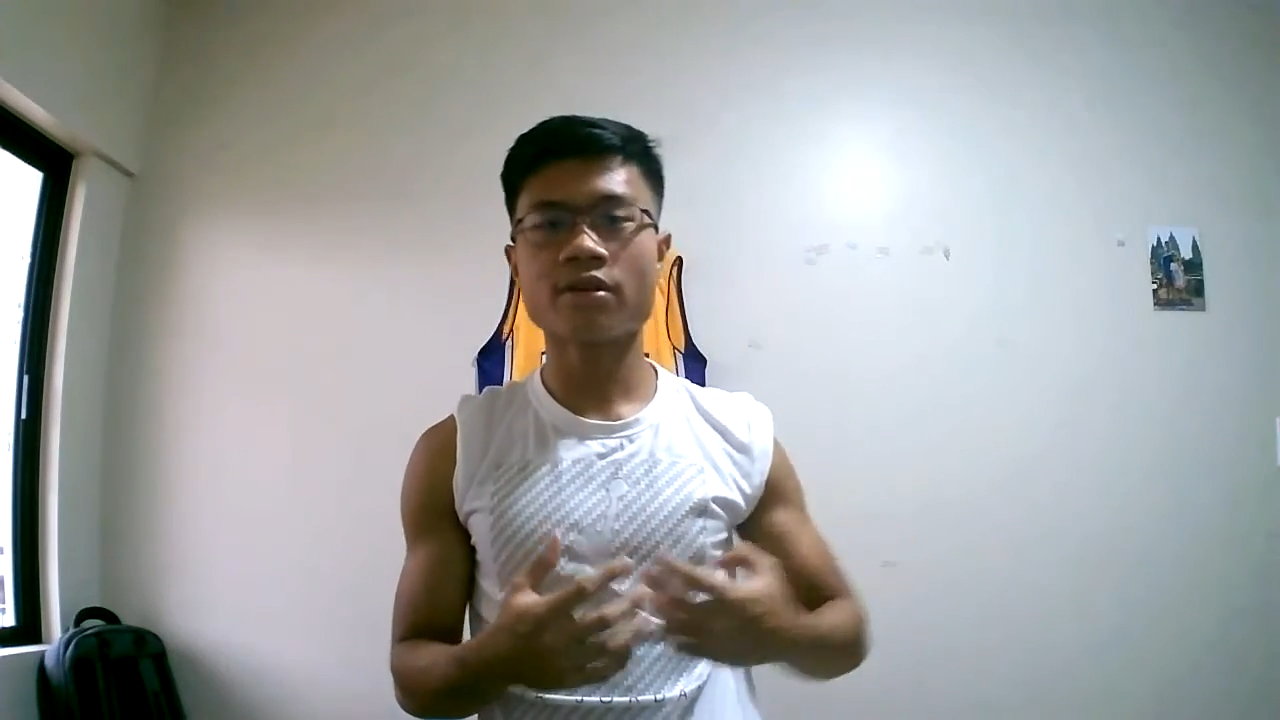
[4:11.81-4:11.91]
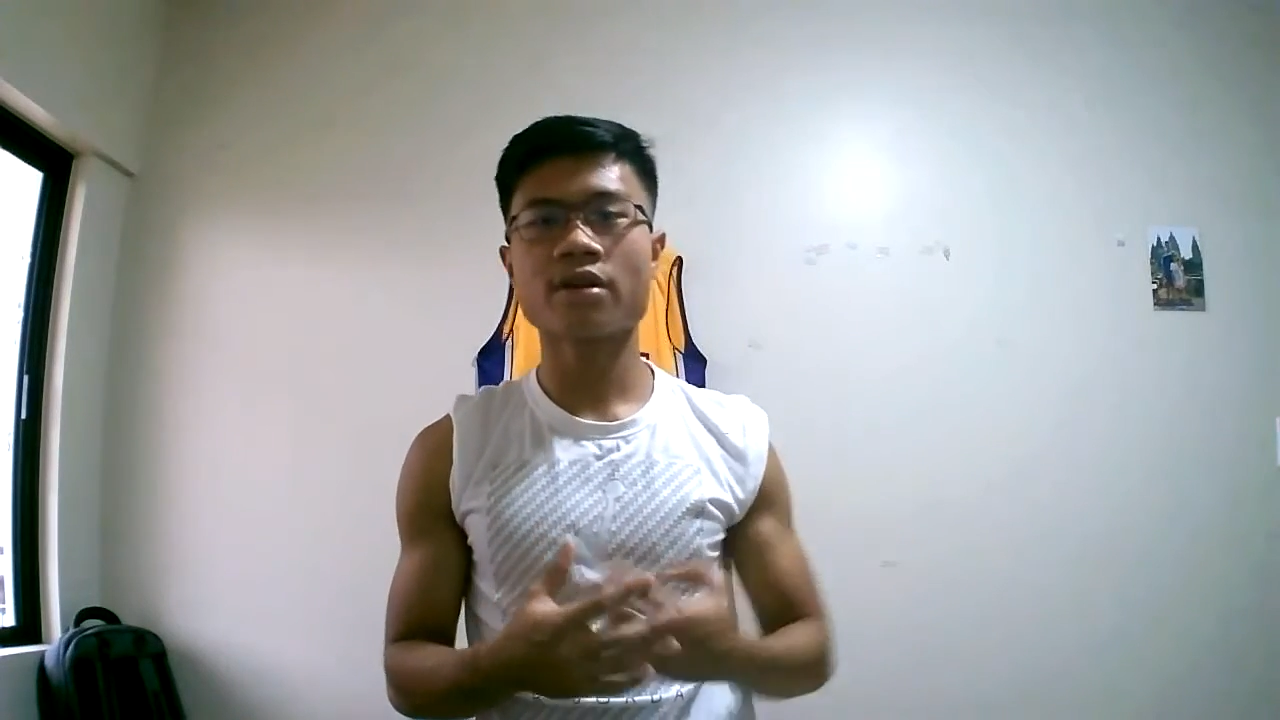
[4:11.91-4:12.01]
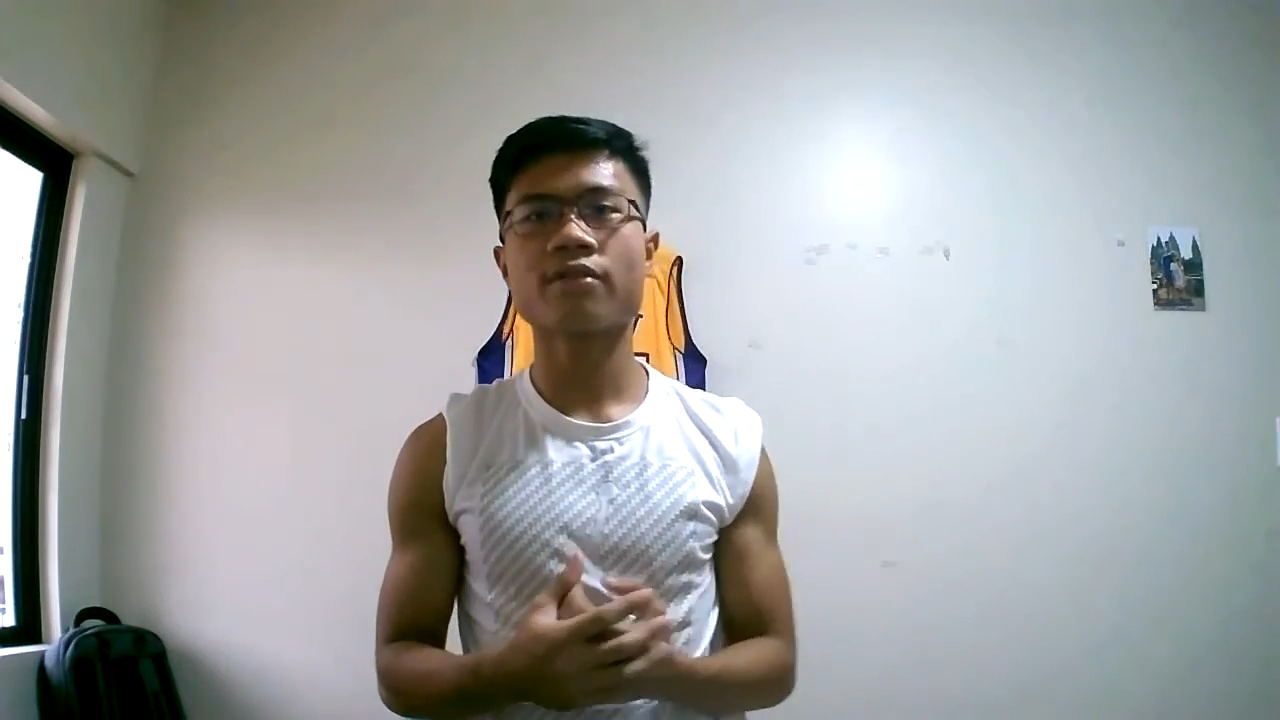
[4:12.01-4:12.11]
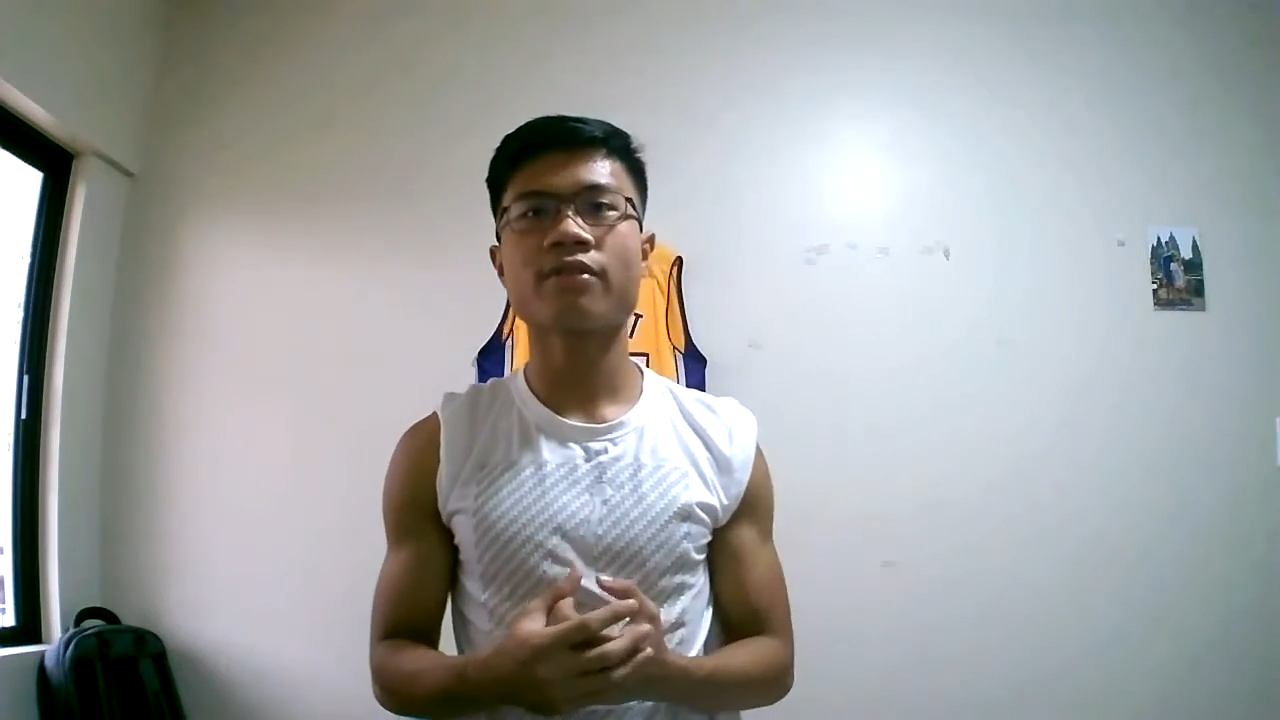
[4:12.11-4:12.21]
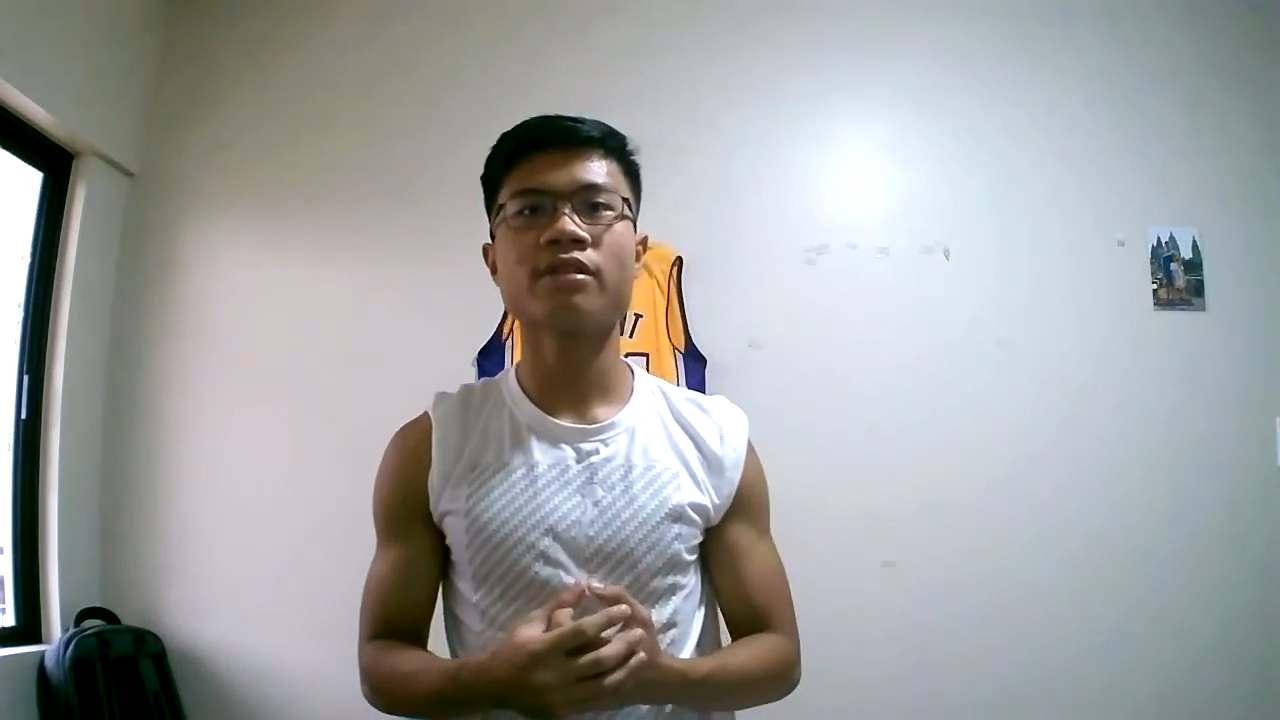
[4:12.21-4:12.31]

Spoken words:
for other